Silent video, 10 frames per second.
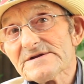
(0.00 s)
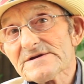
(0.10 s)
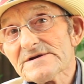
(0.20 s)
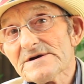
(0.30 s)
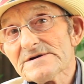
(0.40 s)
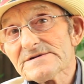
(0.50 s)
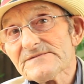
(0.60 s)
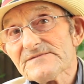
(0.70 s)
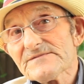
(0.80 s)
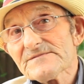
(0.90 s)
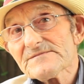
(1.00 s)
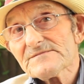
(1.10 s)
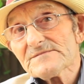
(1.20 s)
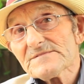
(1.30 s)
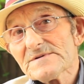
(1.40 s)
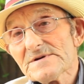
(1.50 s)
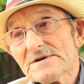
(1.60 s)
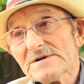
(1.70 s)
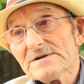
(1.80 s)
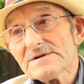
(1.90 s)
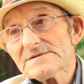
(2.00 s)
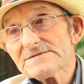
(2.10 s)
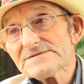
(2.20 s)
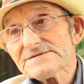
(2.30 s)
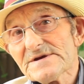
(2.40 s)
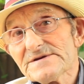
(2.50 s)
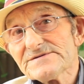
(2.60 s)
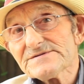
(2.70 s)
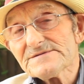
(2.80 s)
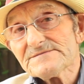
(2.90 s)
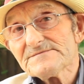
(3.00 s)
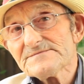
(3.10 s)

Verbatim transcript: at Cardiff uh, station.